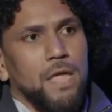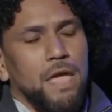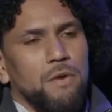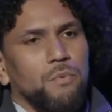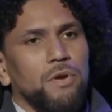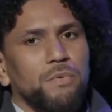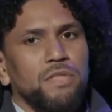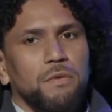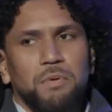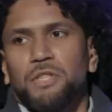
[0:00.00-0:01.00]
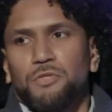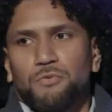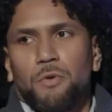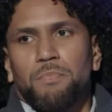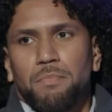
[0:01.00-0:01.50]
And where do we typically
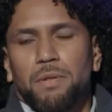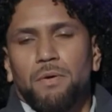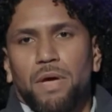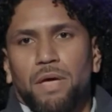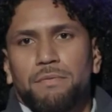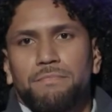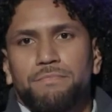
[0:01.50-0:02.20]
throw people away?